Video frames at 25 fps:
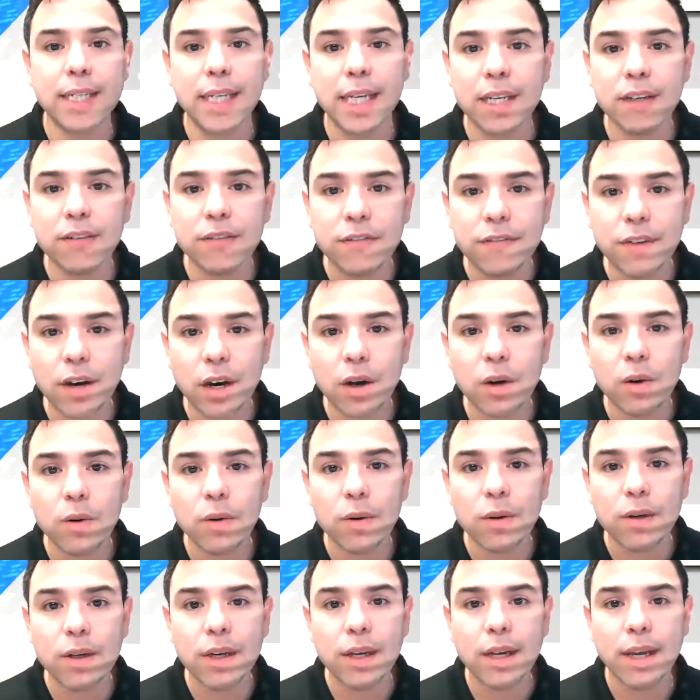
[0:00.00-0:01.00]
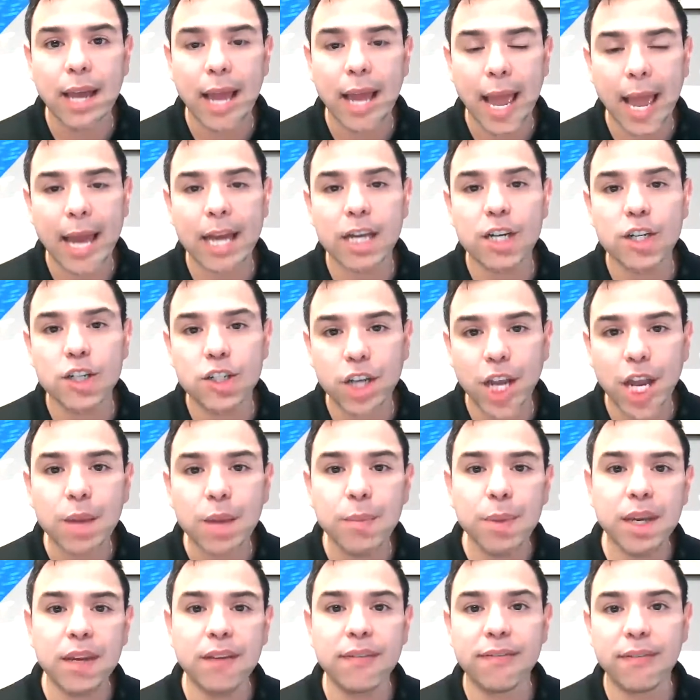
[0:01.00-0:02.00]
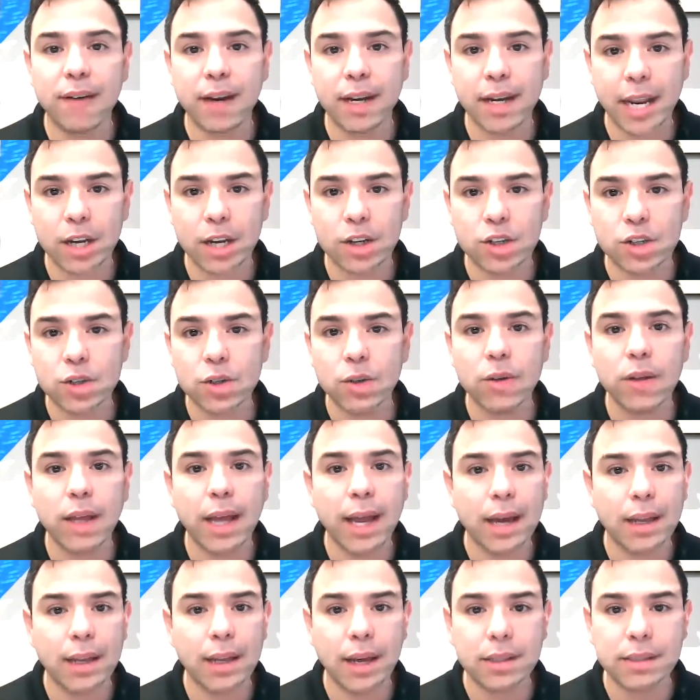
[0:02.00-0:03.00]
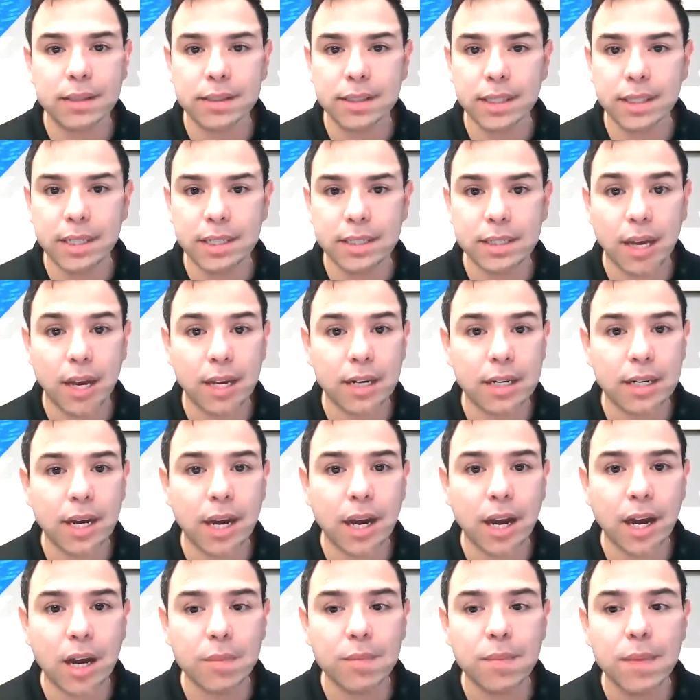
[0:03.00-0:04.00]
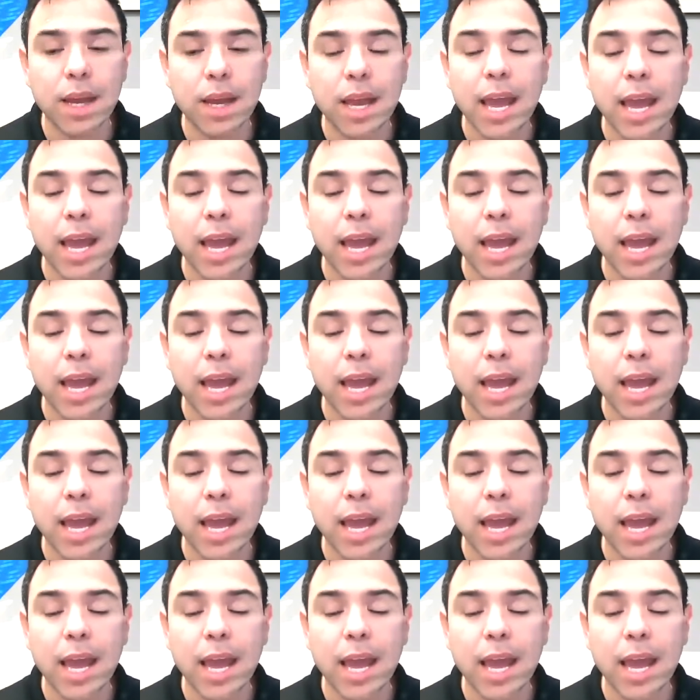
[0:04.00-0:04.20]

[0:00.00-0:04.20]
info@jbfinancialllc.com.